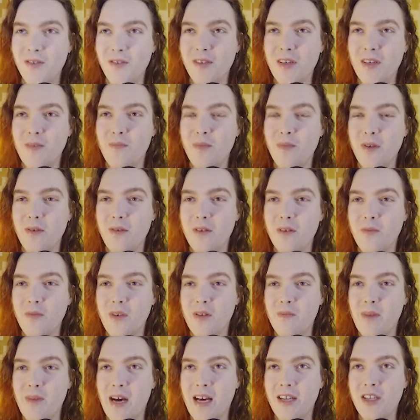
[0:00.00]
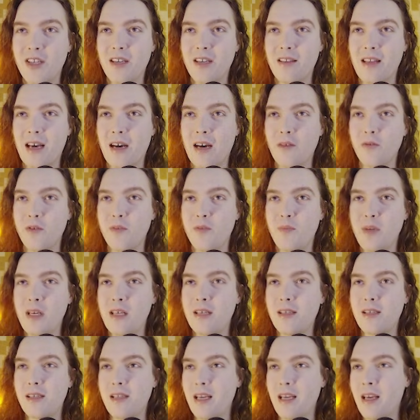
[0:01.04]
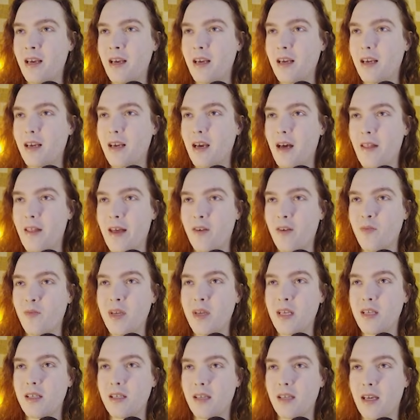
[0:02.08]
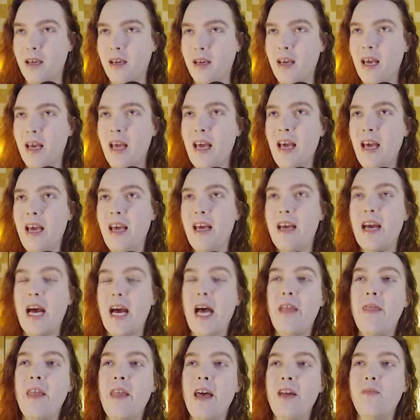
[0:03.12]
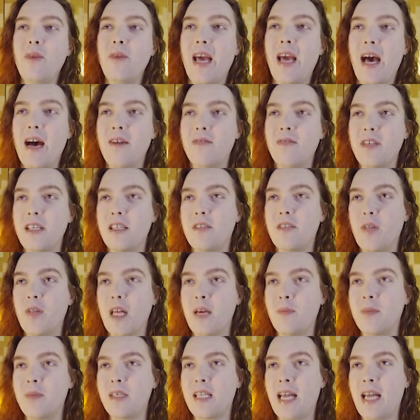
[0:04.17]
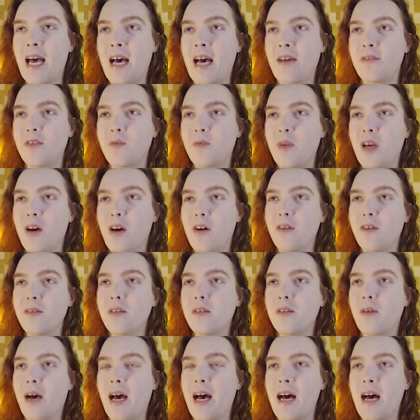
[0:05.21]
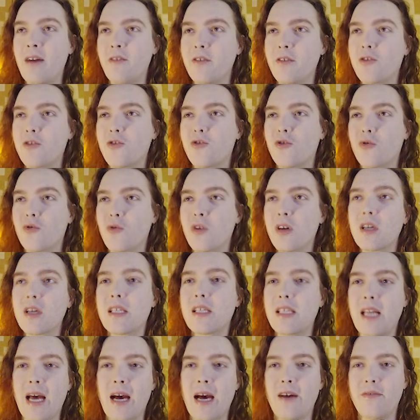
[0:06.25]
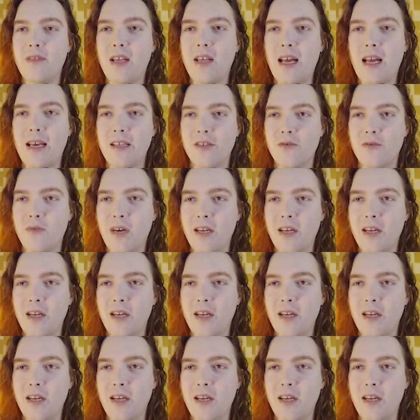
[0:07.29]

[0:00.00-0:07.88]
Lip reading: imbue them with magic. That would be sick. That would be sick. And then we have these flame staffs. We also have a Trork staff that has a red